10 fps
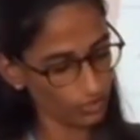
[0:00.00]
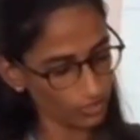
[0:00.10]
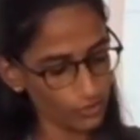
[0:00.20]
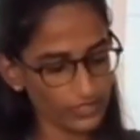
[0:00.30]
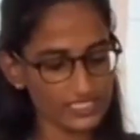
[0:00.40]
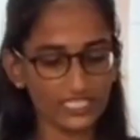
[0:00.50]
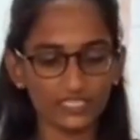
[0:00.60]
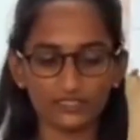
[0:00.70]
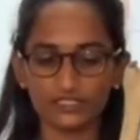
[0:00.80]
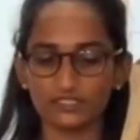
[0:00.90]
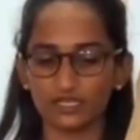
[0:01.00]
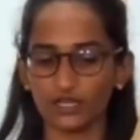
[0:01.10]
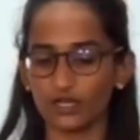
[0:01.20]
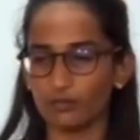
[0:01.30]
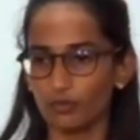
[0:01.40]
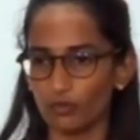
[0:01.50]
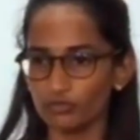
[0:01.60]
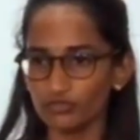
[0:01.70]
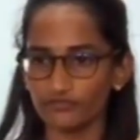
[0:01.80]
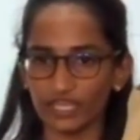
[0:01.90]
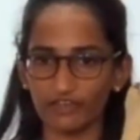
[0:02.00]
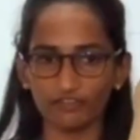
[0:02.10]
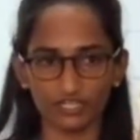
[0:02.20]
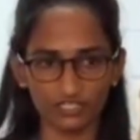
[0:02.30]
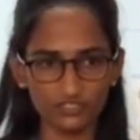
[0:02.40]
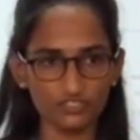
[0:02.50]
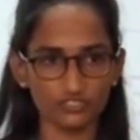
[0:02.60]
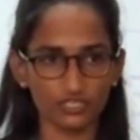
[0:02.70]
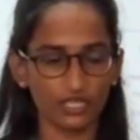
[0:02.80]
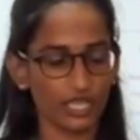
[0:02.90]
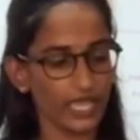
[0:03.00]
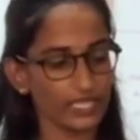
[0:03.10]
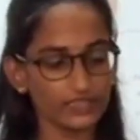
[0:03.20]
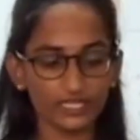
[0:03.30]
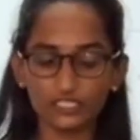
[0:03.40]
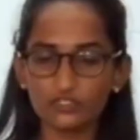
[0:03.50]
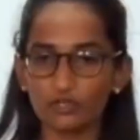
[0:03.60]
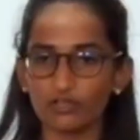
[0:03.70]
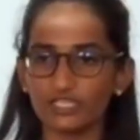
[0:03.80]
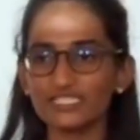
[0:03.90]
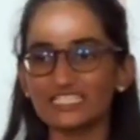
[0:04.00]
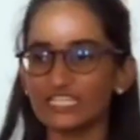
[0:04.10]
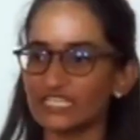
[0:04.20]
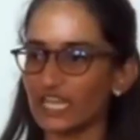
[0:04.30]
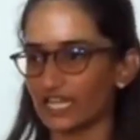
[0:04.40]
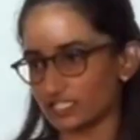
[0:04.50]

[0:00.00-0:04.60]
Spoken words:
You can see in this bone we have a ridge, and that is called as linea